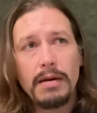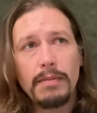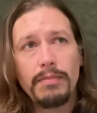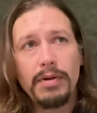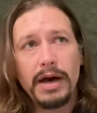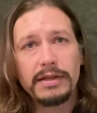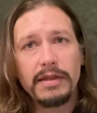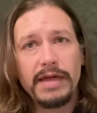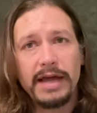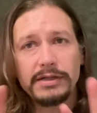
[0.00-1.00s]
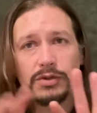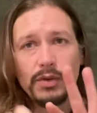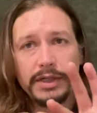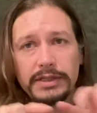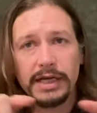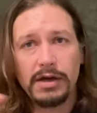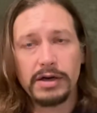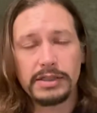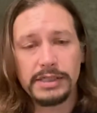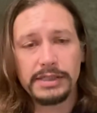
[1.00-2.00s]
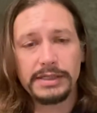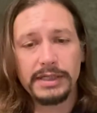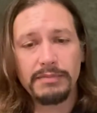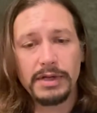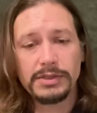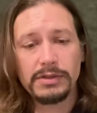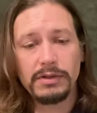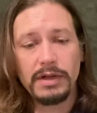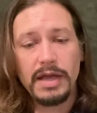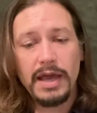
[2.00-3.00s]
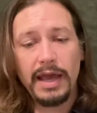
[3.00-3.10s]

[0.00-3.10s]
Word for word: but that is going to take our existing muscle